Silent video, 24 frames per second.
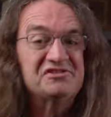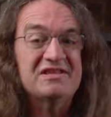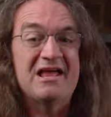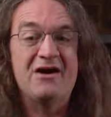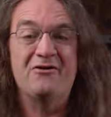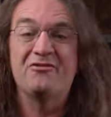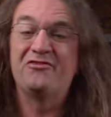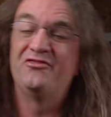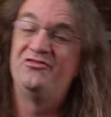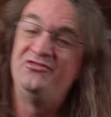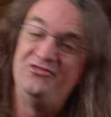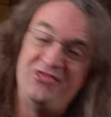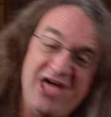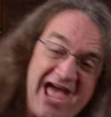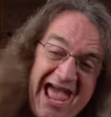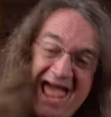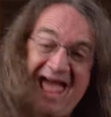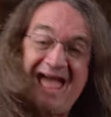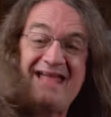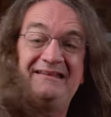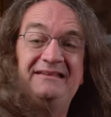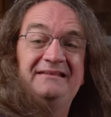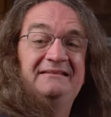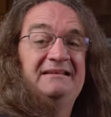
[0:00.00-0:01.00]
Now
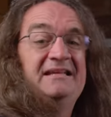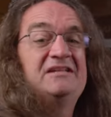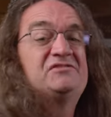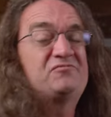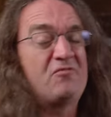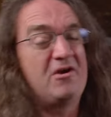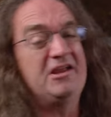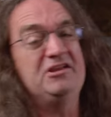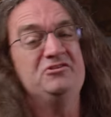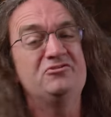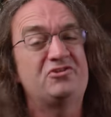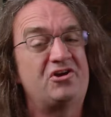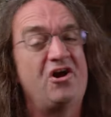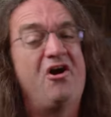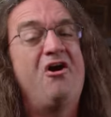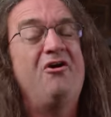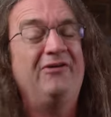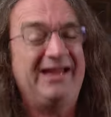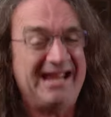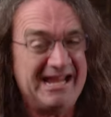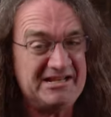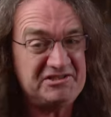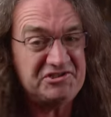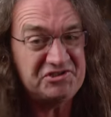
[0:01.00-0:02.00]
that is what you call
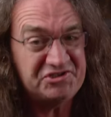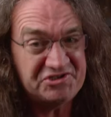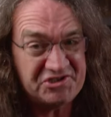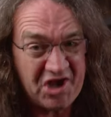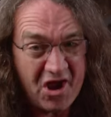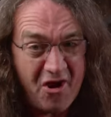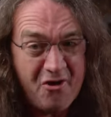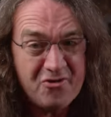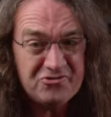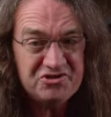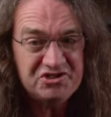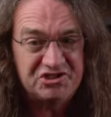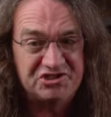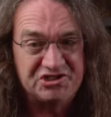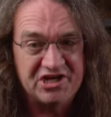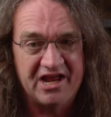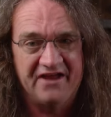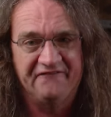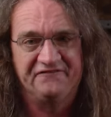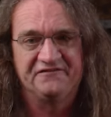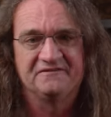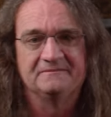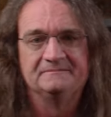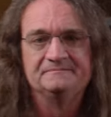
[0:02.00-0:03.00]
a tone shift.